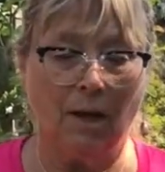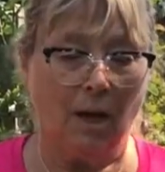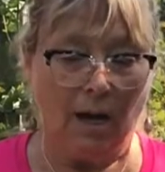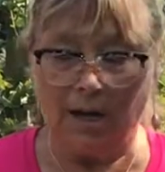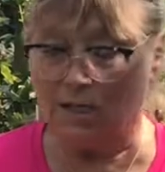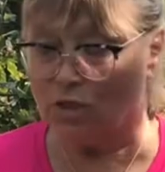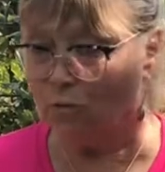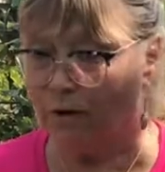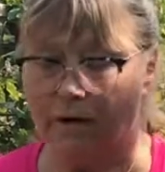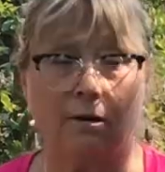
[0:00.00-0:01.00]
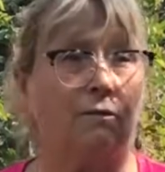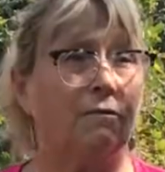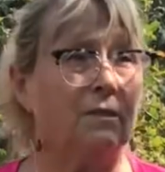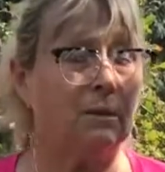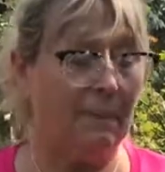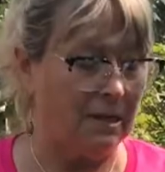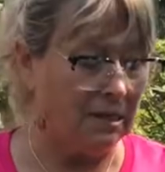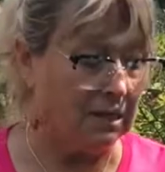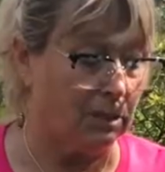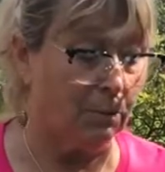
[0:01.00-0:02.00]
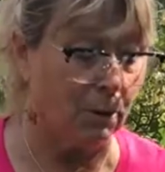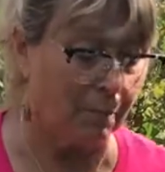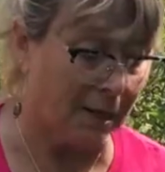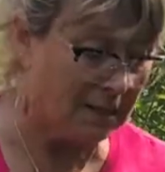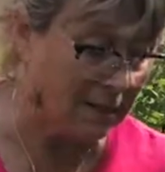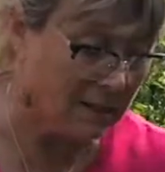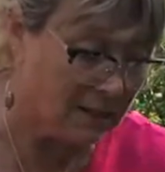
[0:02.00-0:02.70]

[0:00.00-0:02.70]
I just run out of spaces to put baskets,